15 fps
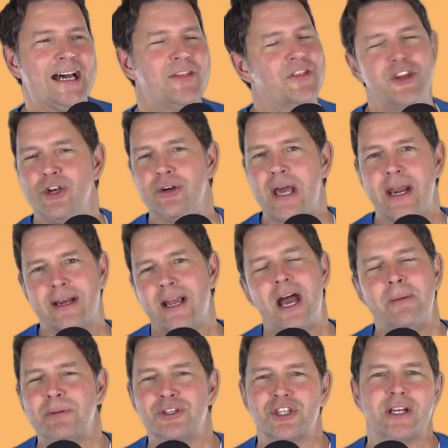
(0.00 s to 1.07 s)
You're not
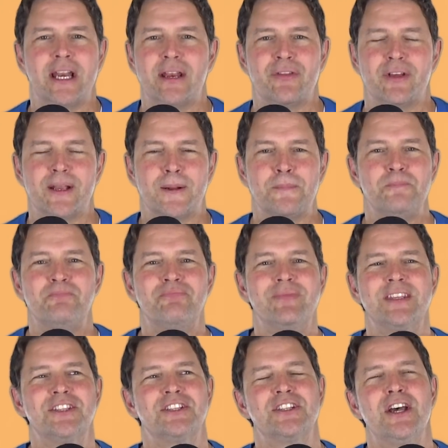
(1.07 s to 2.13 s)
accomplishing anything.
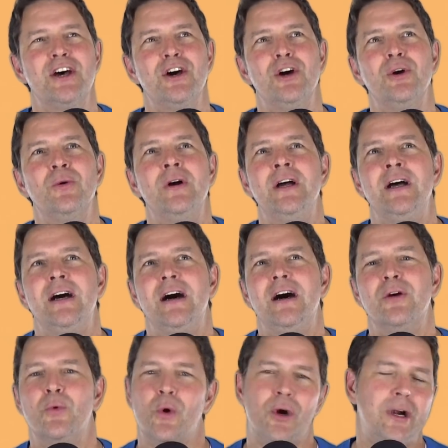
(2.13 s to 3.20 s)
So
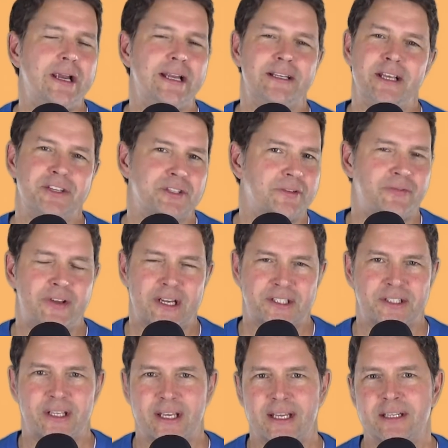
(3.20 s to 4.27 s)
worrying doesn't fix
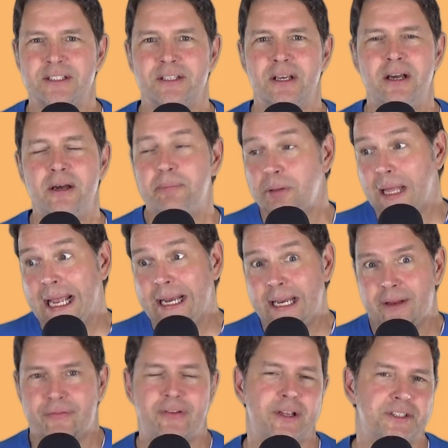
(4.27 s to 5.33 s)
things. Planning
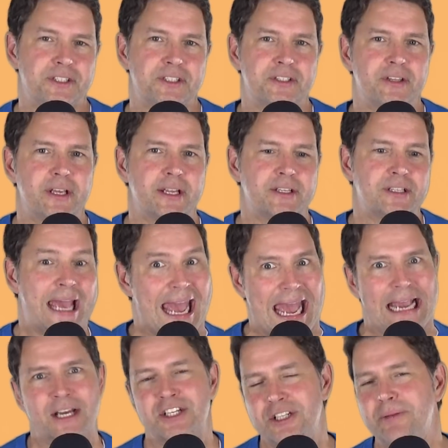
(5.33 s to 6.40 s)
fixes things.
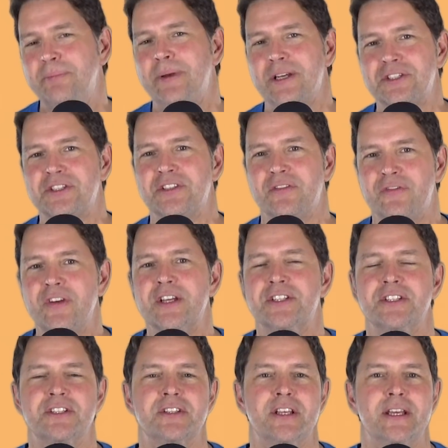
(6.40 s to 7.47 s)
Action
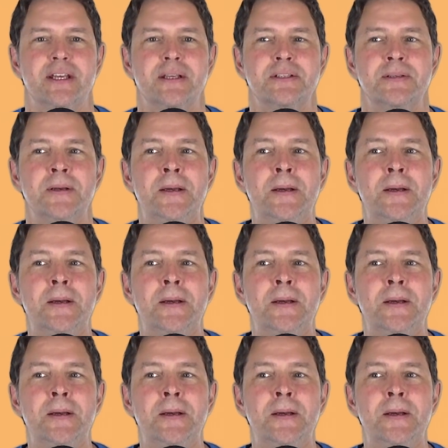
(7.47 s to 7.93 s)
fixes things.